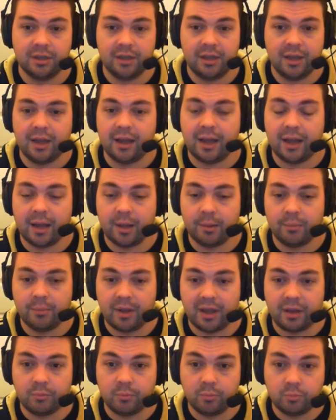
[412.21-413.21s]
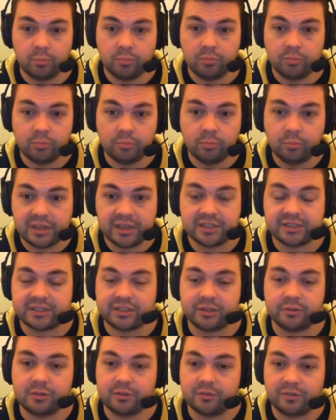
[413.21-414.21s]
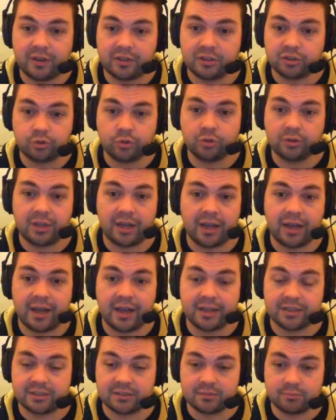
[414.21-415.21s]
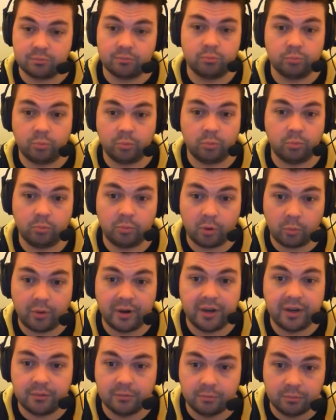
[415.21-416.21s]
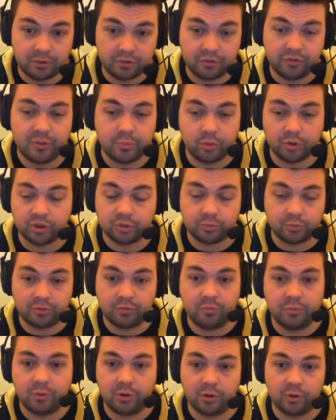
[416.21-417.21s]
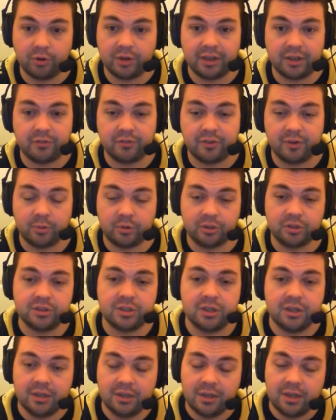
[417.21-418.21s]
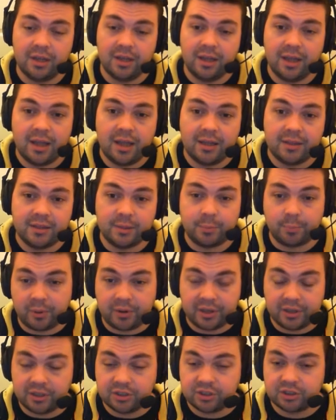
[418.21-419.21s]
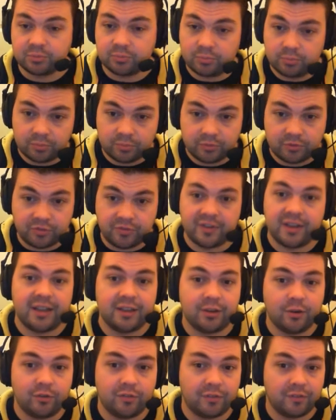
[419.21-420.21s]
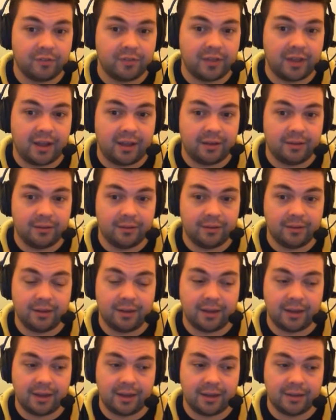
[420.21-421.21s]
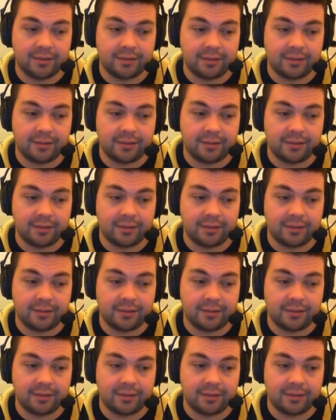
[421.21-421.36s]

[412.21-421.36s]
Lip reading: and we as Celtic fans took that as we're winning, we're 3 points, we're going to get 3 points. The players fed off of that, and